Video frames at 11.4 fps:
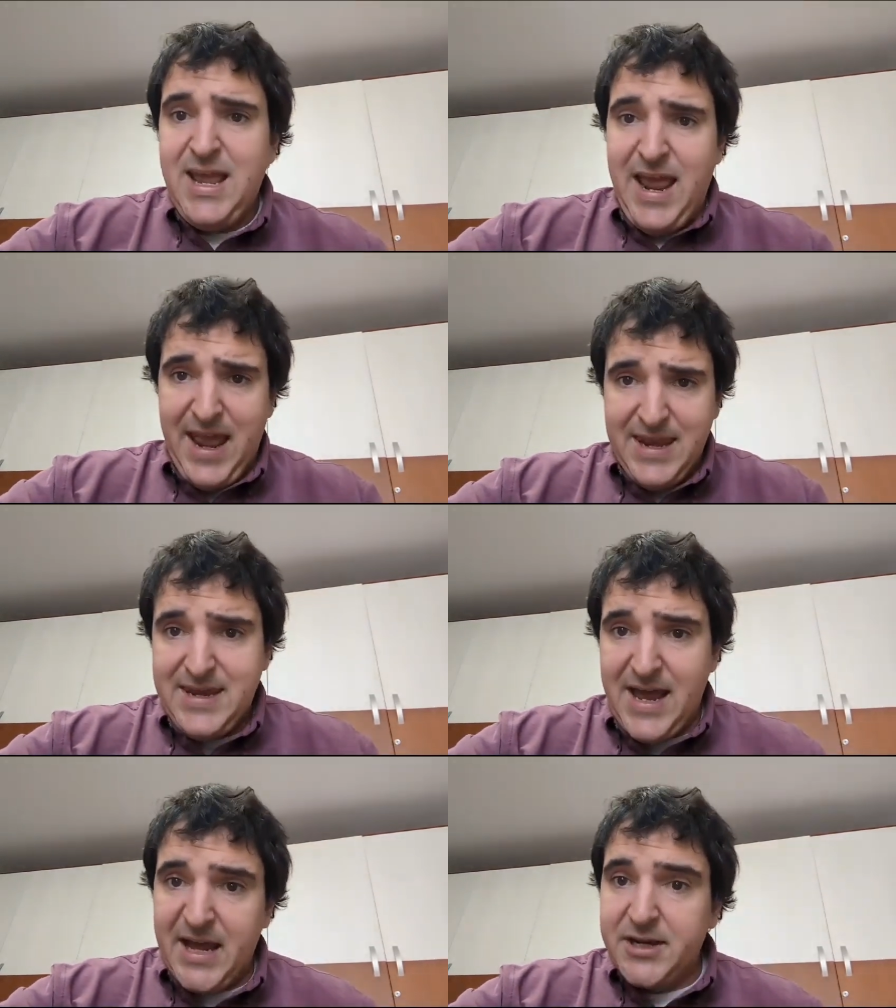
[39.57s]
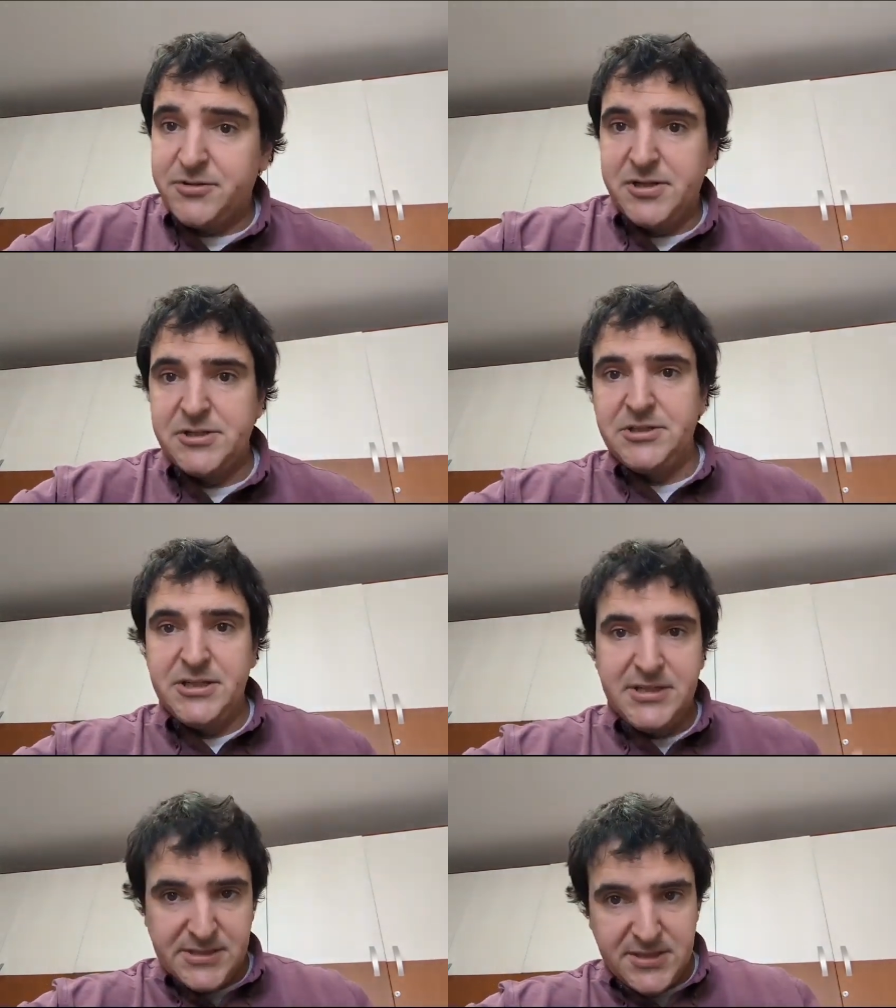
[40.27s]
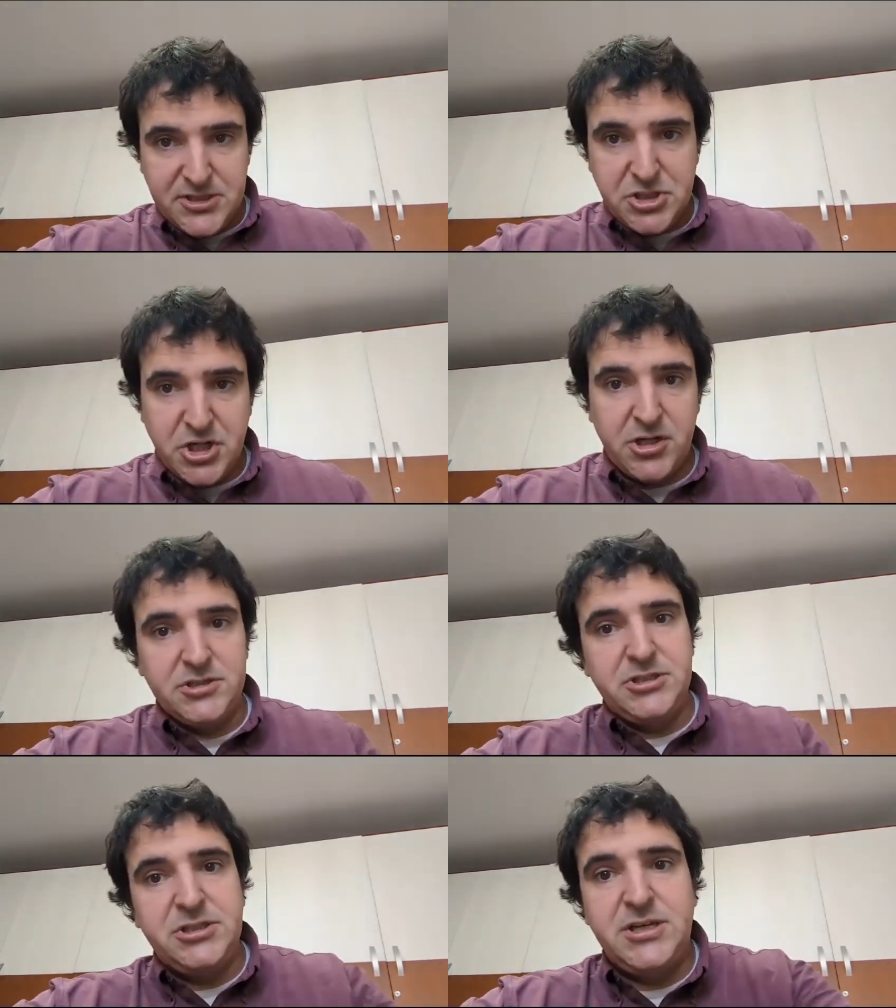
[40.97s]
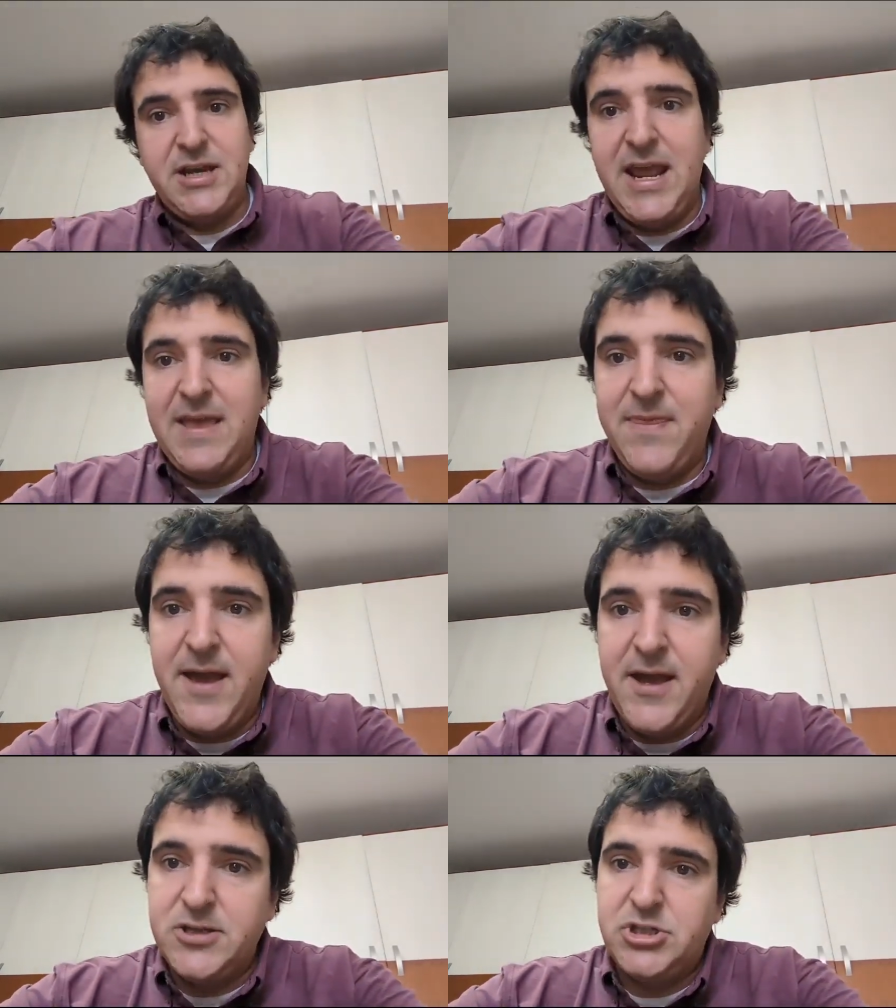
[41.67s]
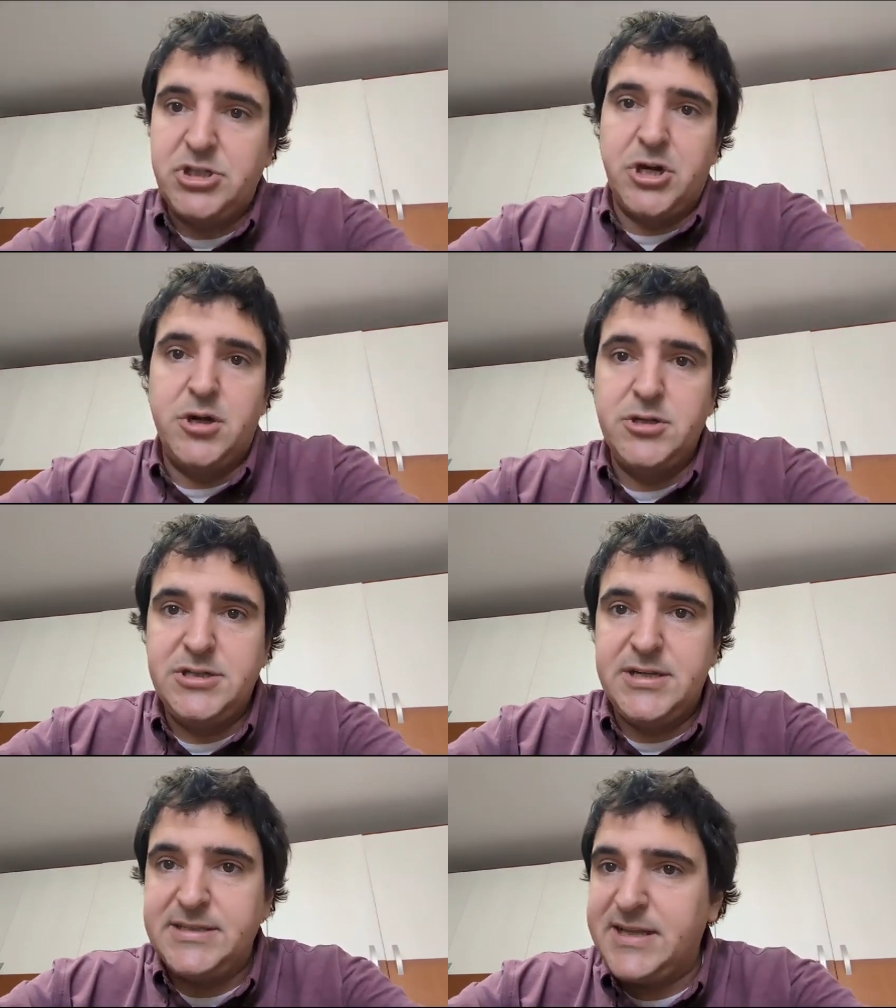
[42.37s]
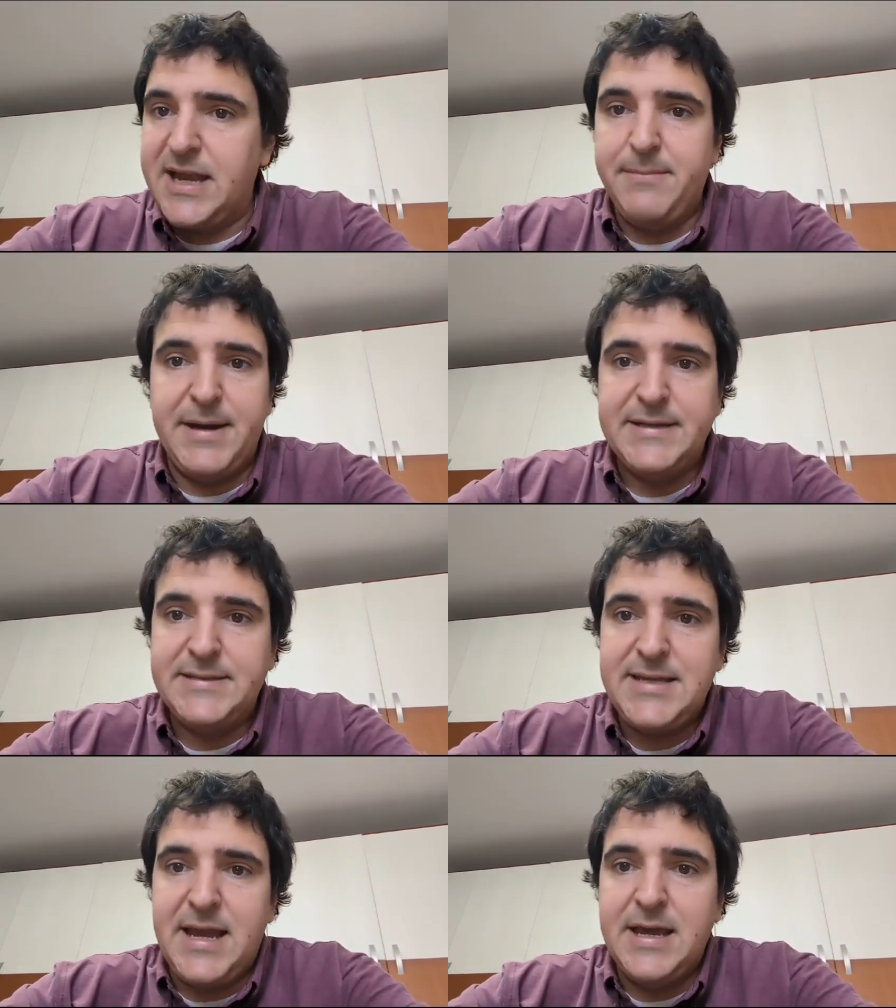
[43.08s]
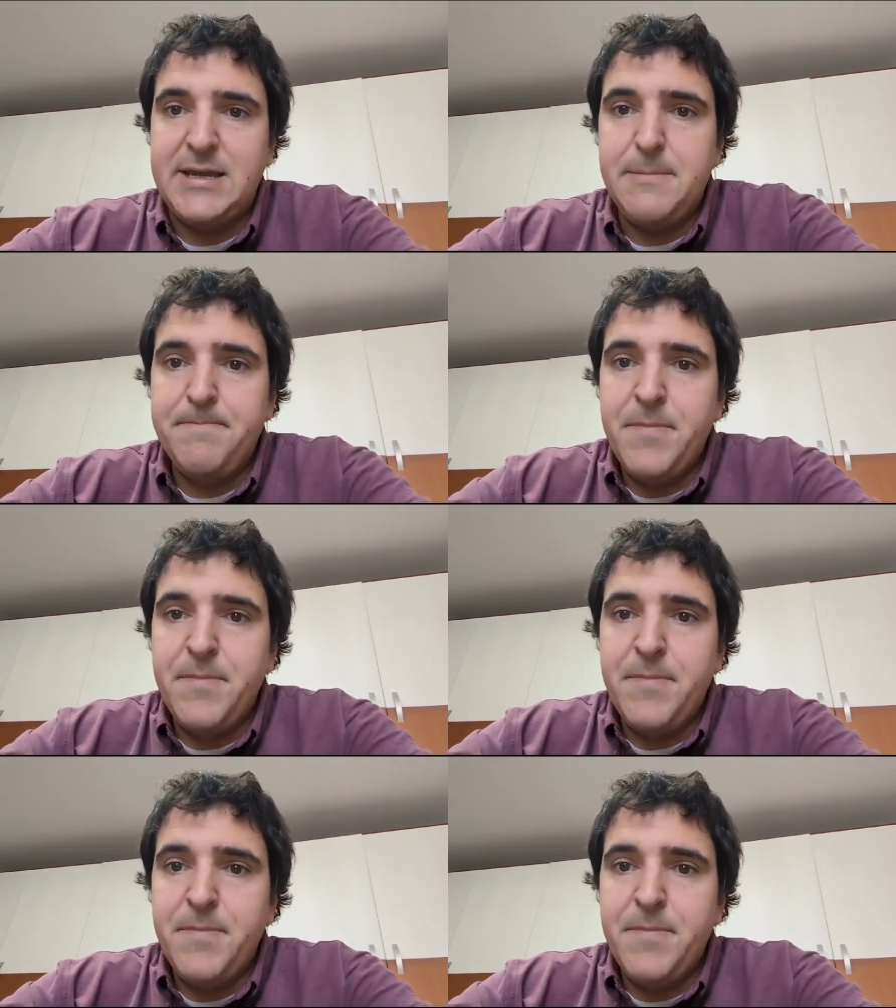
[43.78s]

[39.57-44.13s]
and non Christians, the churched and the unchurched, side by side.